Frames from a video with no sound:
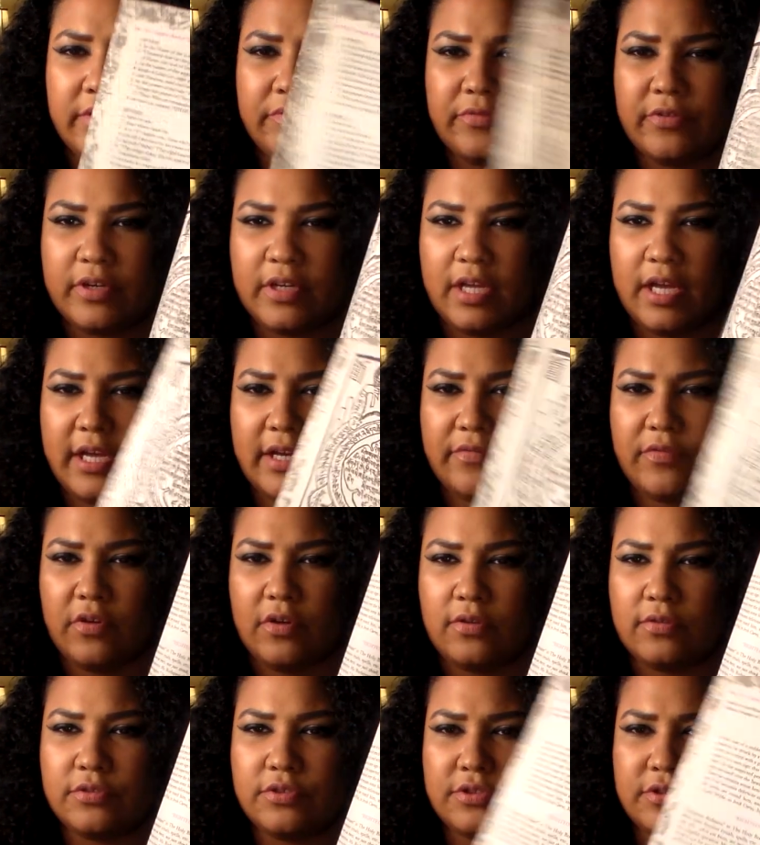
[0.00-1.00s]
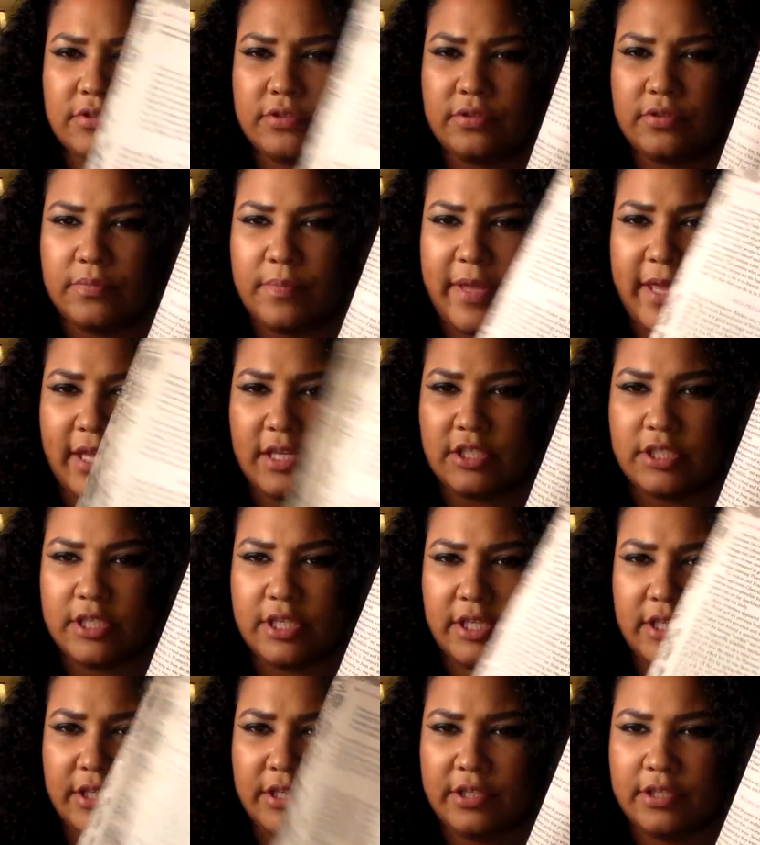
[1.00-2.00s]
different kind of cultural
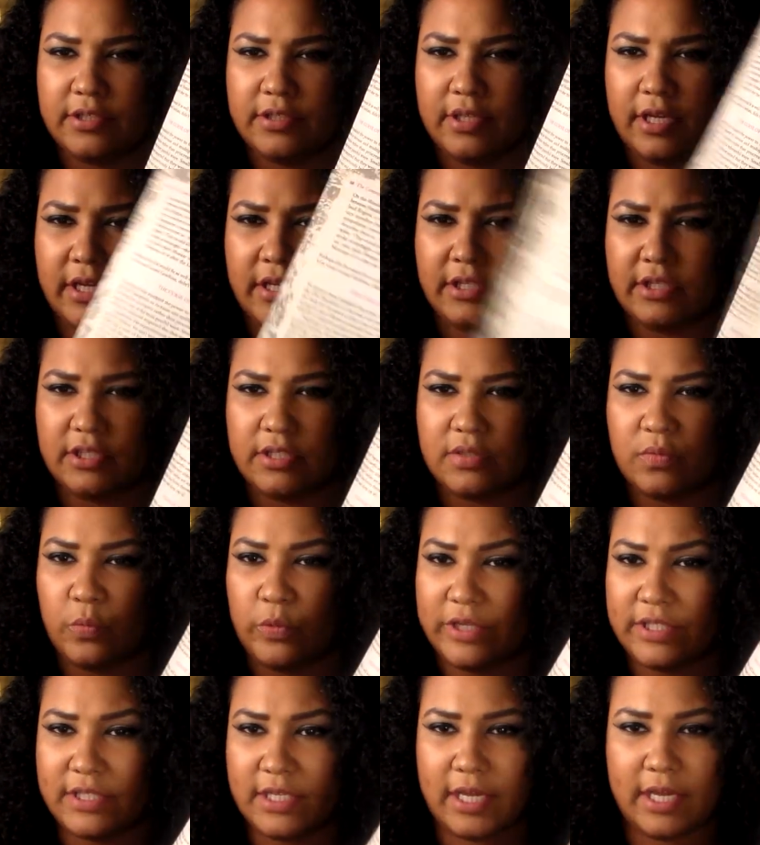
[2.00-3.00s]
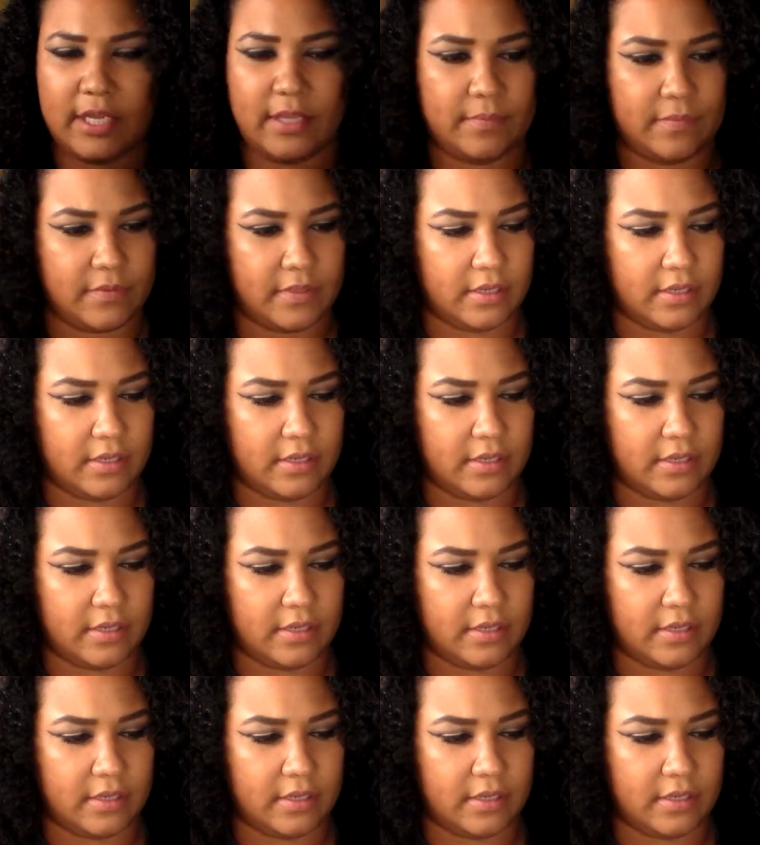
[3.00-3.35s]
magic in here, not just one type.